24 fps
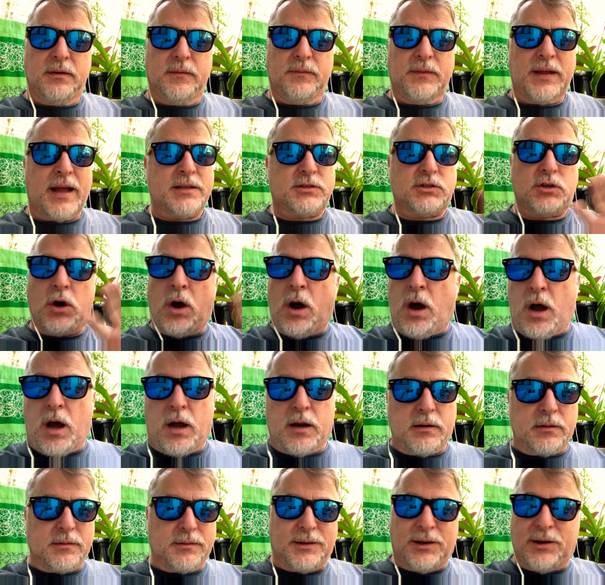That's
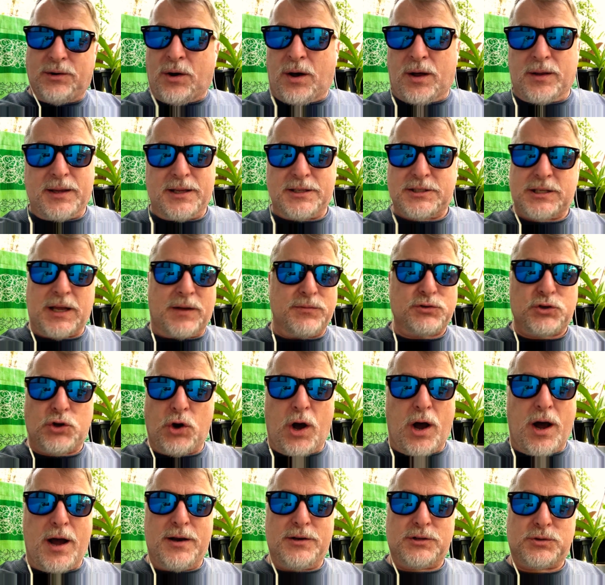gone. All that stuff's
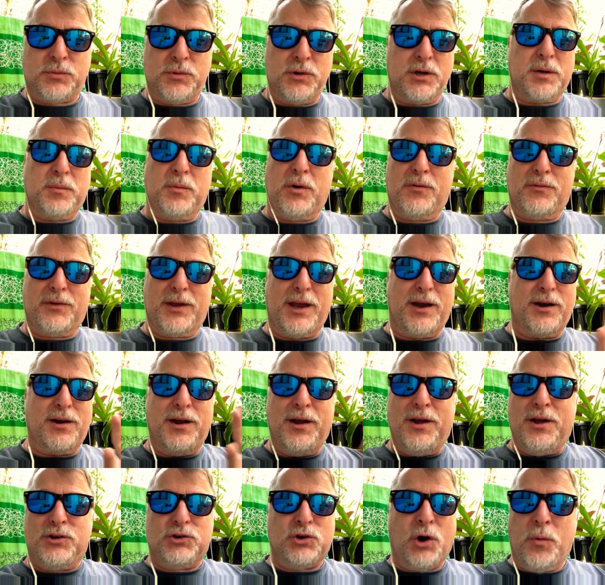gone. So when you come over here,
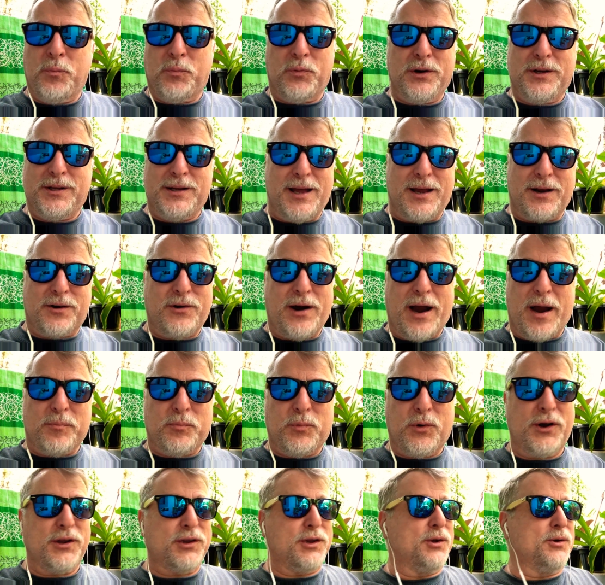don't bring that crap
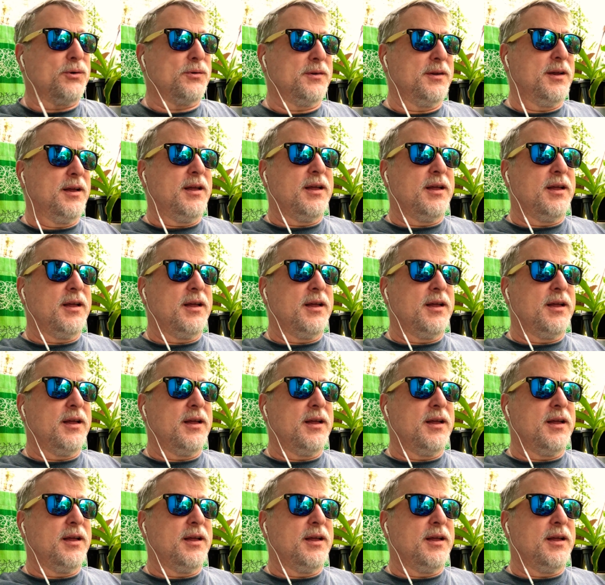with you.